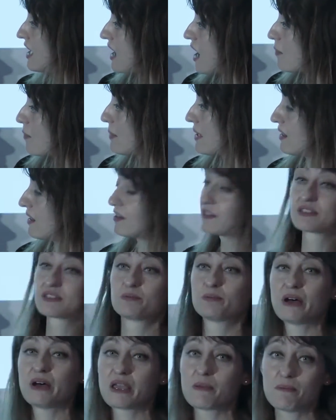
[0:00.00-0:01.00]
upheld
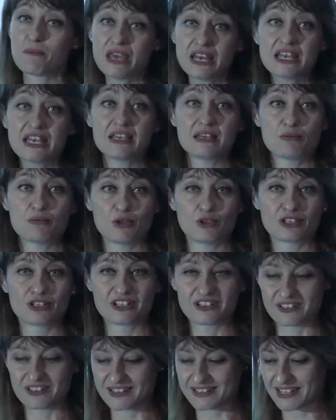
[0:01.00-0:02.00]
by many
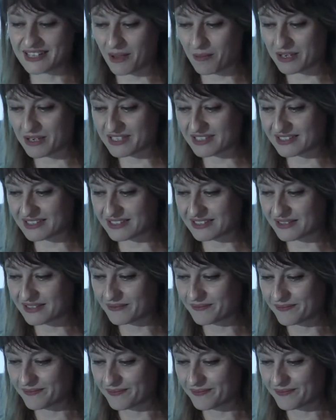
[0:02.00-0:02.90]
political Islamists.